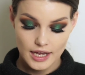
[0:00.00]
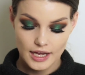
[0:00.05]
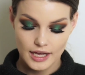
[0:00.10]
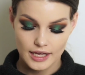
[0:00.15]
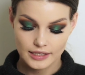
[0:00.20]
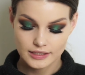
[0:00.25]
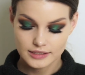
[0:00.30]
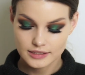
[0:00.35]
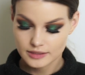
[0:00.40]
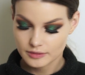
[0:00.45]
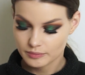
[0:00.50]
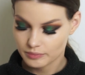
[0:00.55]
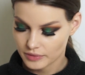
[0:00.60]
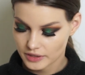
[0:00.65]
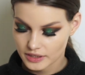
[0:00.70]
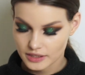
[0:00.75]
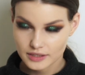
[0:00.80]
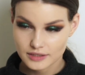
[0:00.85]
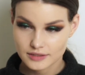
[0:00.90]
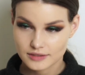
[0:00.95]
And
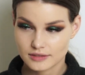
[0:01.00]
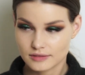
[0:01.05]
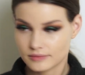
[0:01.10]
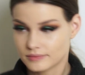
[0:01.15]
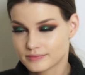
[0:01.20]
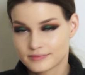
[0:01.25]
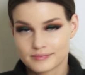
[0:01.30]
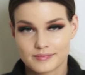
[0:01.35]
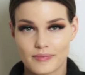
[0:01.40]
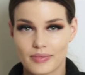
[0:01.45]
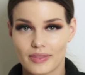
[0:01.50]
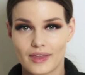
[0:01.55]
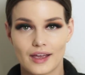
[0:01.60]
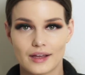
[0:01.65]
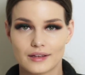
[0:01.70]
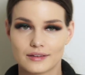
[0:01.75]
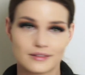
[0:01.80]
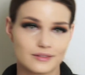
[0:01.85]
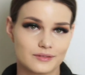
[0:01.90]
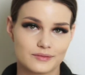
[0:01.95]
because,
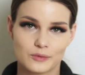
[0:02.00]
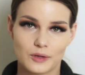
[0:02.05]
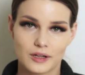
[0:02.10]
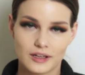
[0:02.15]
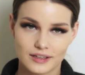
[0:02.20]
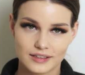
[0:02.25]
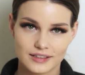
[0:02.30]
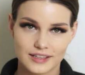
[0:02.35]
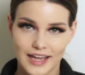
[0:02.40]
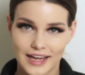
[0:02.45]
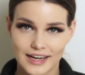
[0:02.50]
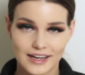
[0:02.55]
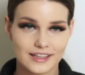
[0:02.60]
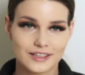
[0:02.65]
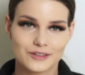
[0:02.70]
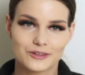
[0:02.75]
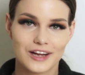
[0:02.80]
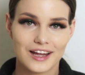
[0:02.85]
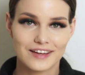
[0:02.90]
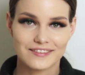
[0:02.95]
well, again, I
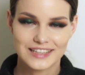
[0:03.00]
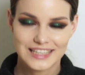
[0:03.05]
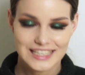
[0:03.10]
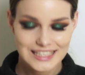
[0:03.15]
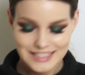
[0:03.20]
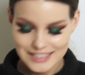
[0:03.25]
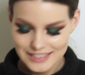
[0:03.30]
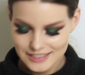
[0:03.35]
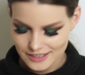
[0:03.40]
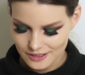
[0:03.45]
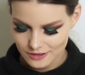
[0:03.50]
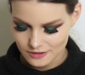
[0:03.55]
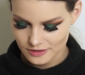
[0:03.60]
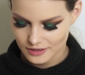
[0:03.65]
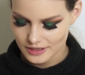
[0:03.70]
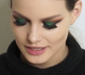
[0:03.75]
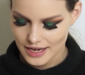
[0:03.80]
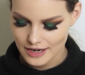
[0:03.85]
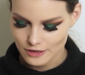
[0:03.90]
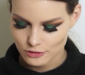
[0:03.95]
don't have any details
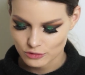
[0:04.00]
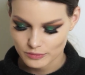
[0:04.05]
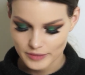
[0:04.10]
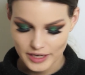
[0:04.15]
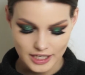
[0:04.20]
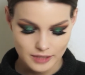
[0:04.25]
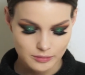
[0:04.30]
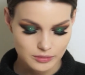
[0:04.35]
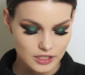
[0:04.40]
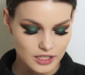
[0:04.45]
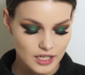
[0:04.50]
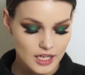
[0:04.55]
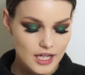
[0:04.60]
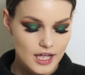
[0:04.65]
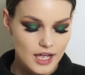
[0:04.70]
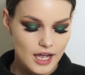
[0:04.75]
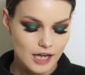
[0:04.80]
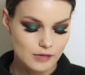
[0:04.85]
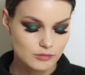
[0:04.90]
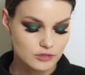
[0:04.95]
on the actual makeup look,
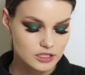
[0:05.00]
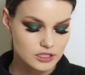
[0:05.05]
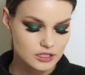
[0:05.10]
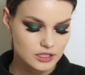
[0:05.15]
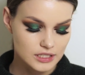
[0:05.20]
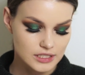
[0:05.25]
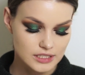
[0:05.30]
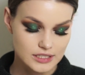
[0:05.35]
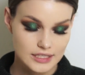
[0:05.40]
I'm just going to